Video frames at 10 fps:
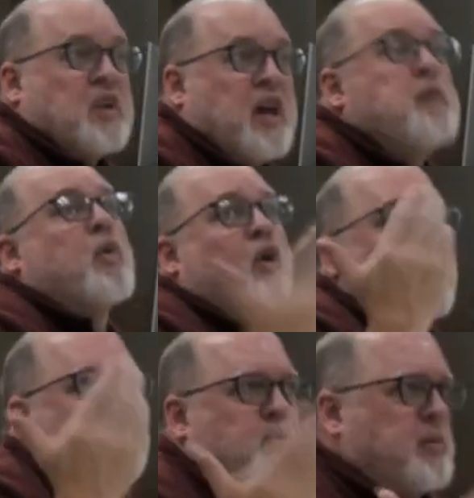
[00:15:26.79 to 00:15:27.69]

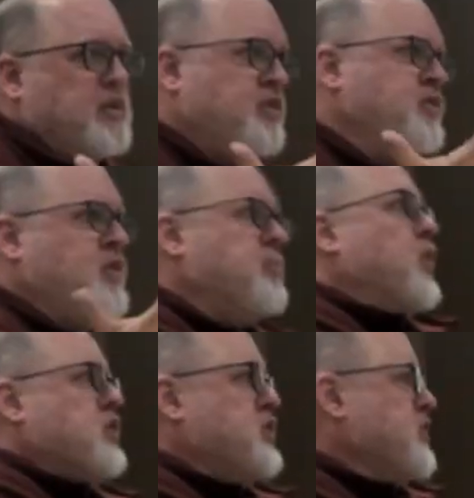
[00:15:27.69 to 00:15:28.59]
emerged from its
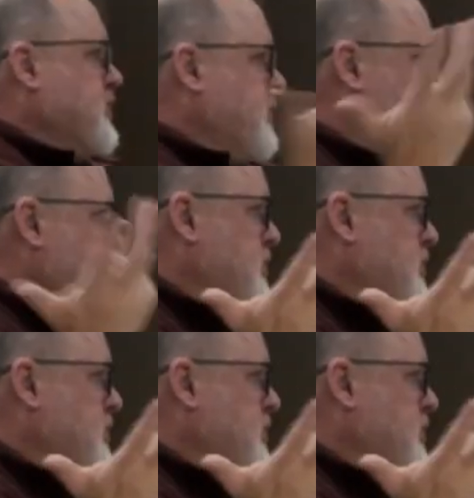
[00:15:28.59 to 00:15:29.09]
submergence.